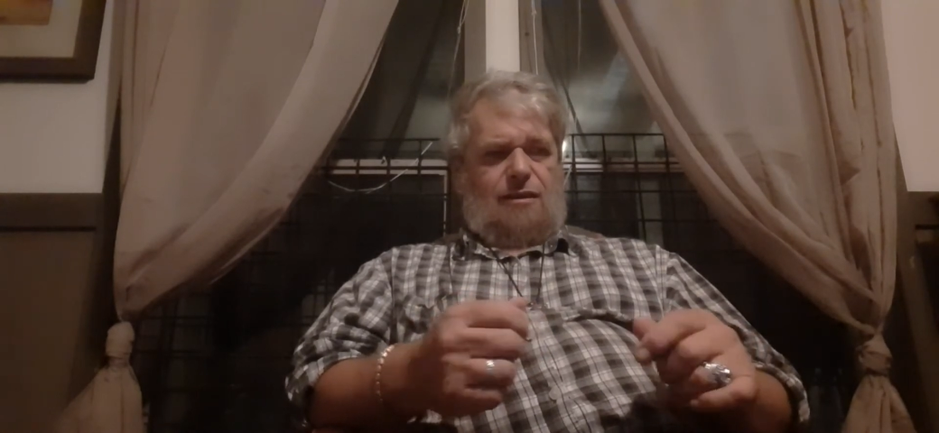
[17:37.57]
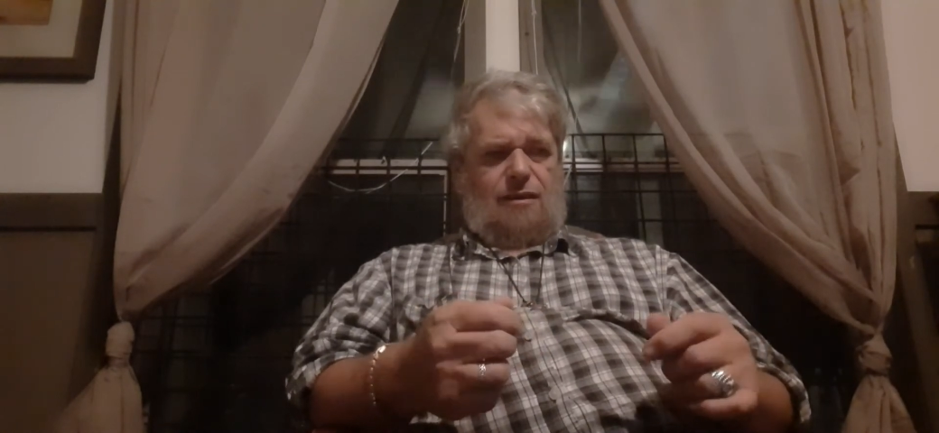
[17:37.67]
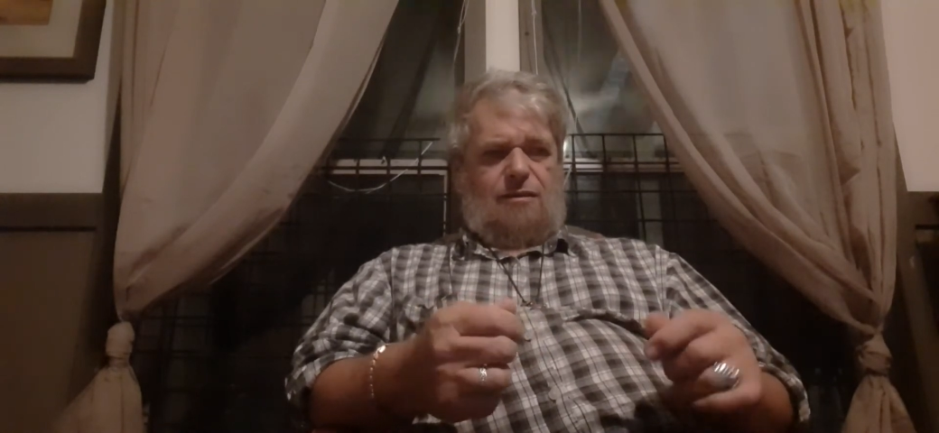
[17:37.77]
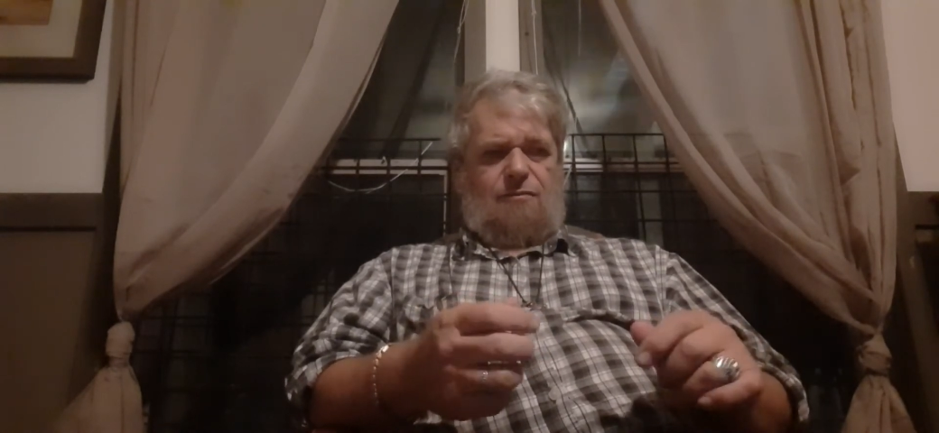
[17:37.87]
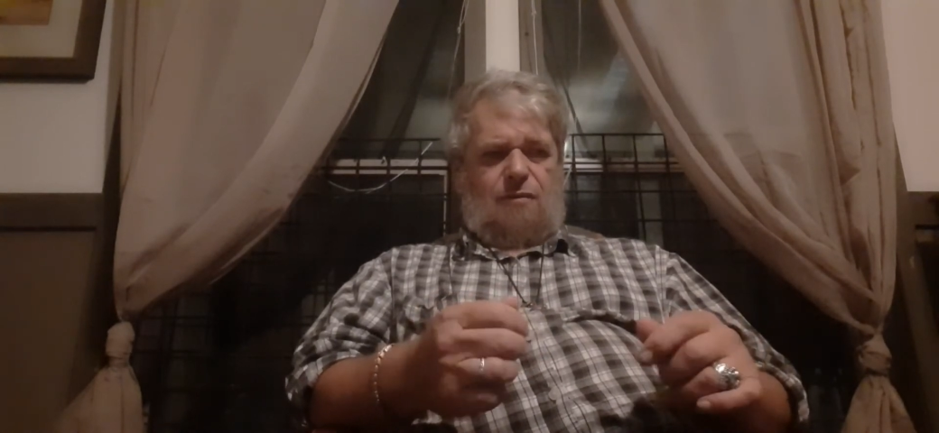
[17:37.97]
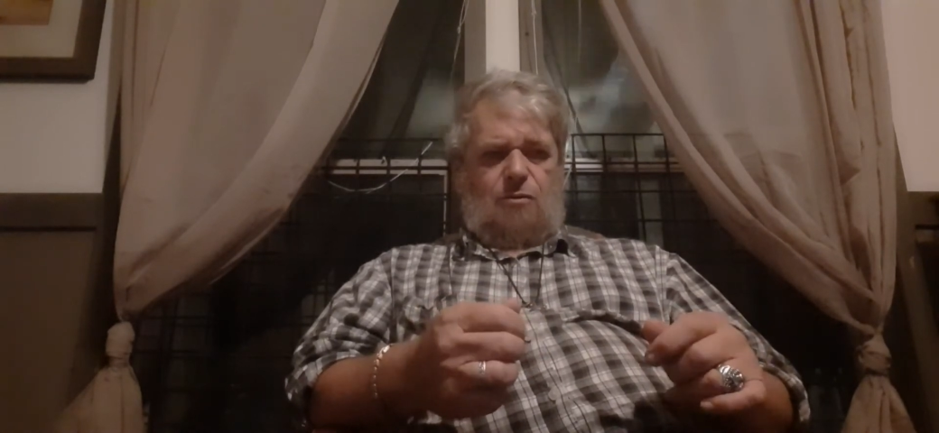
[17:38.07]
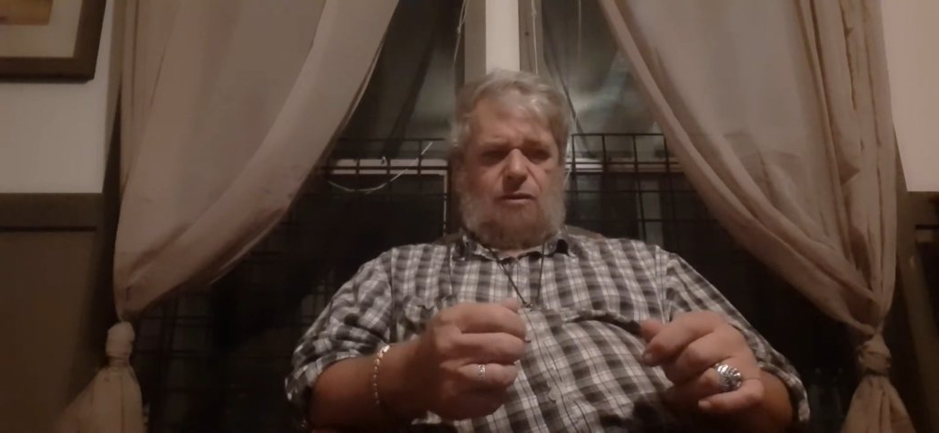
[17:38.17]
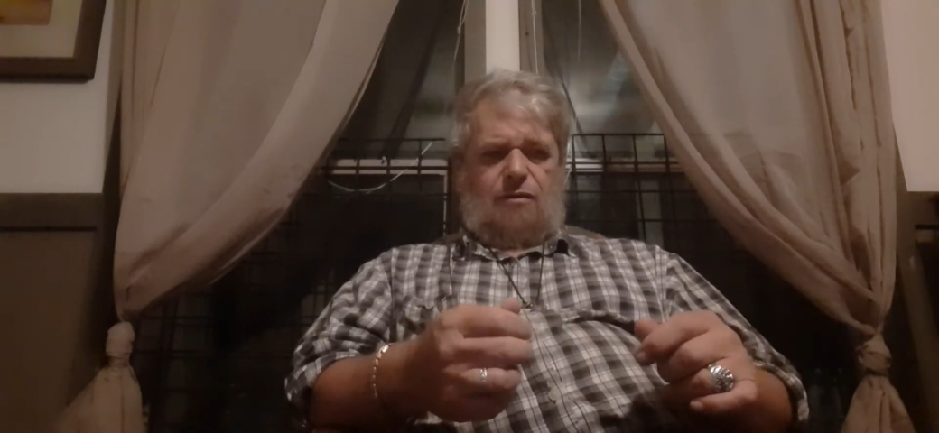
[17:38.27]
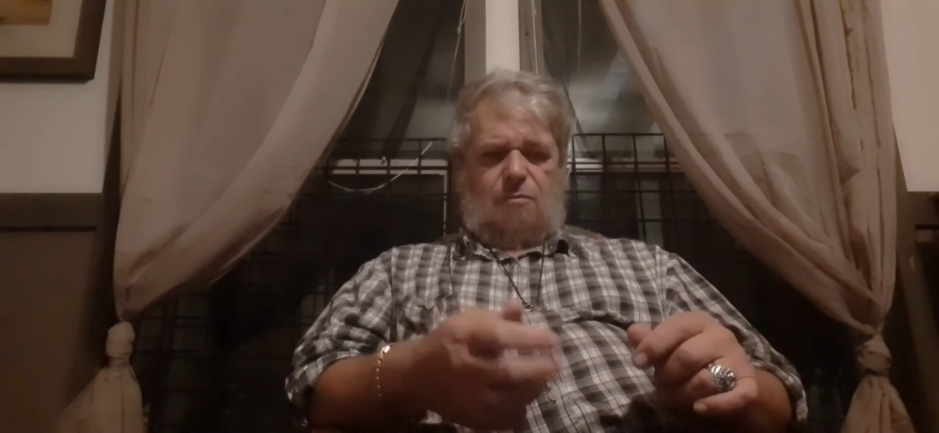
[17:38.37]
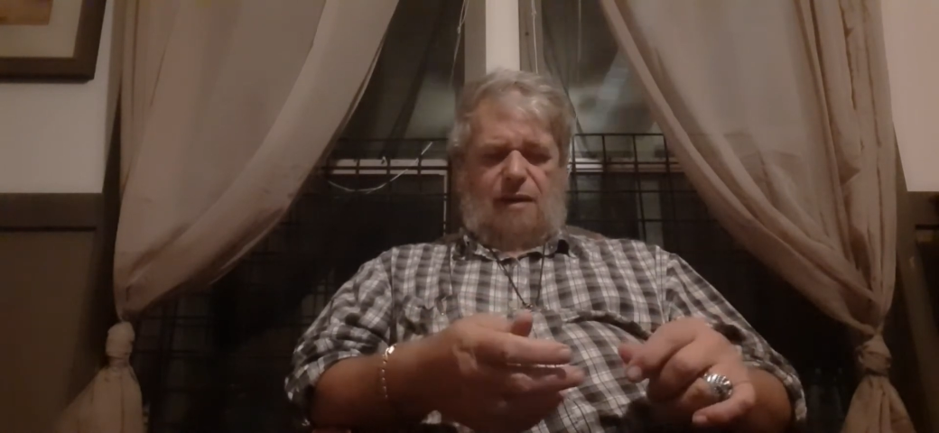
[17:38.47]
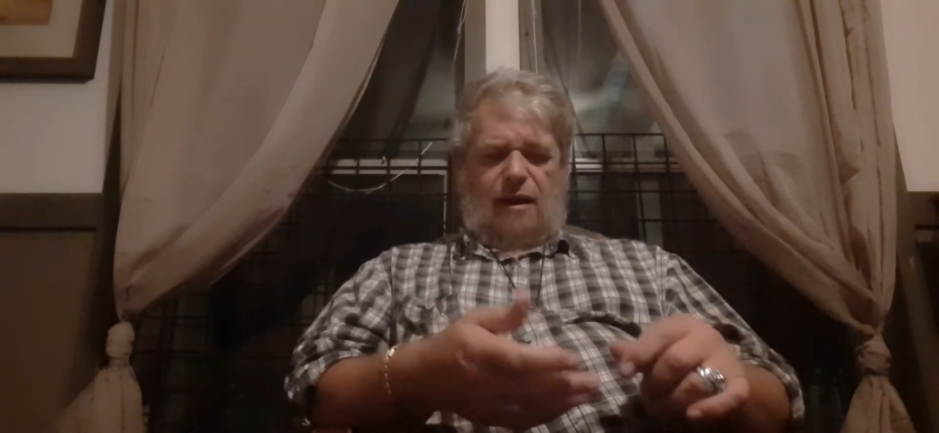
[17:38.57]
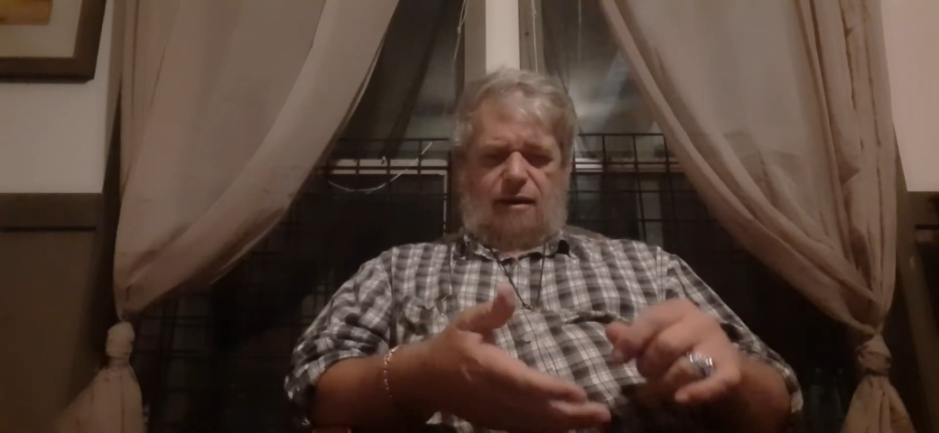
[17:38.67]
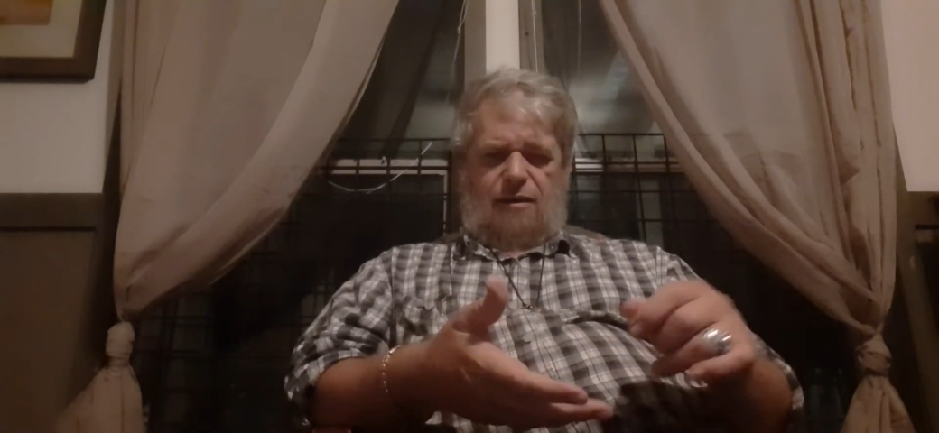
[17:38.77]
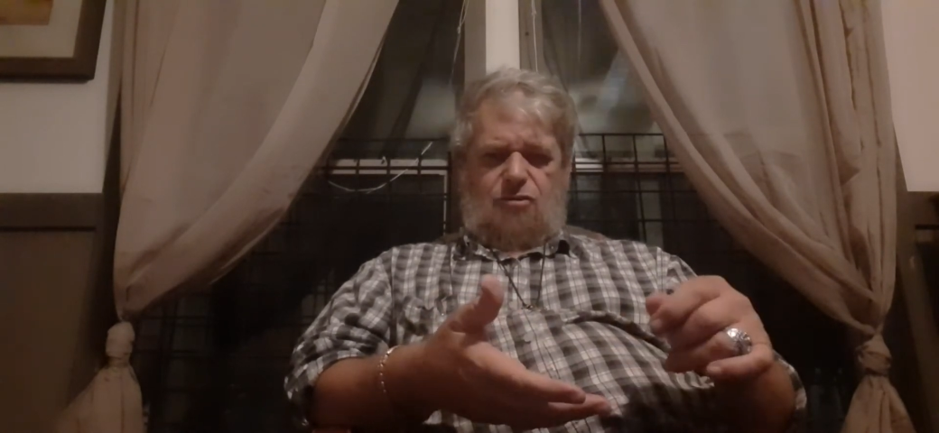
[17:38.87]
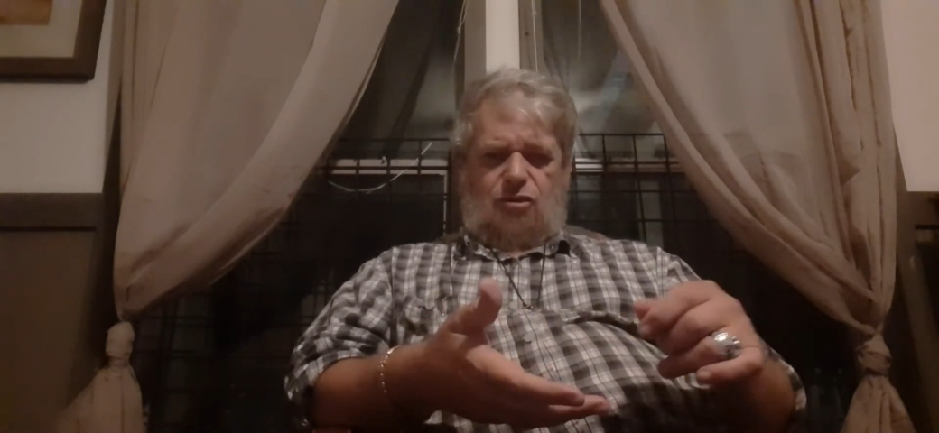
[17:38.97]
unfolded the
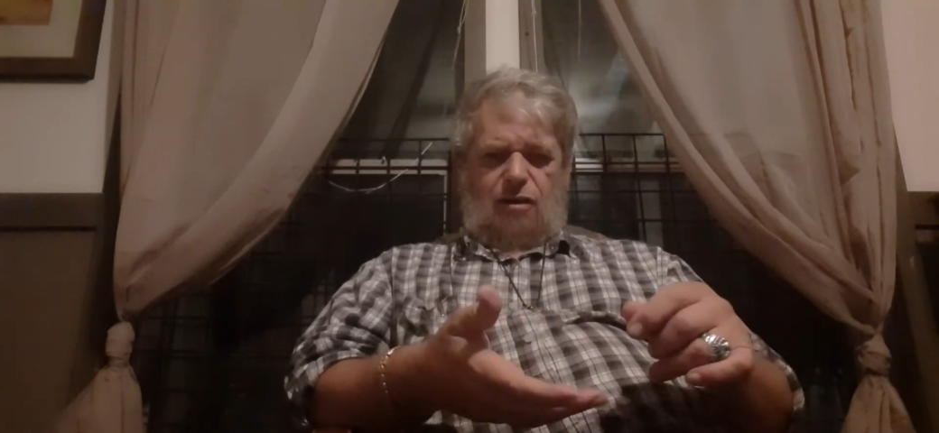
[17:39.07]
package,